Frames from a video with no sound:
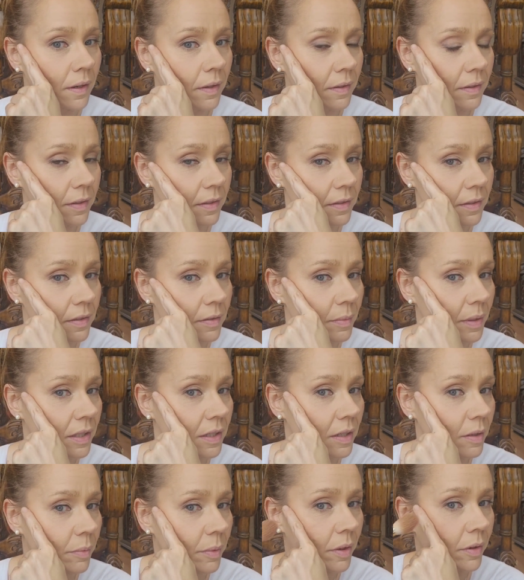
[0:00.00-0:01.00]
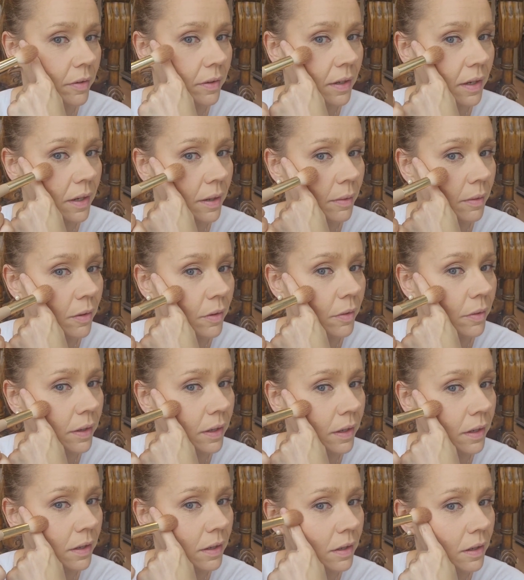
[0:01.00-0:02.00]
This is my cheekbone and I'm
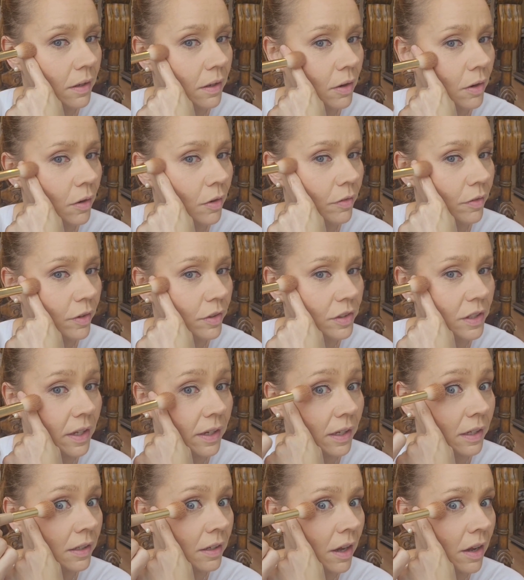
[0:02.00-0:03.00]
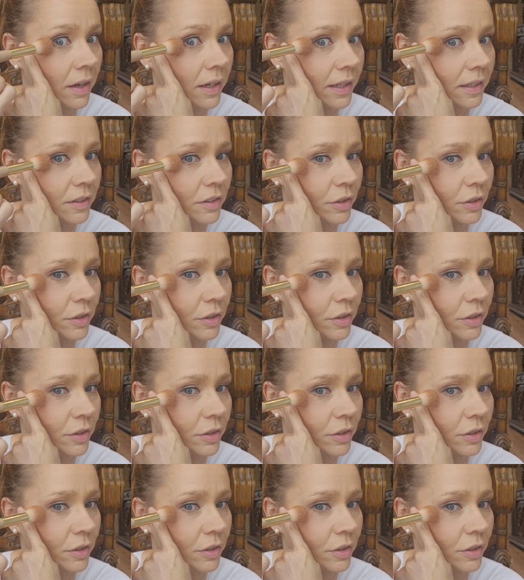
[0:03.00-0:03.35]
going over. It's like not into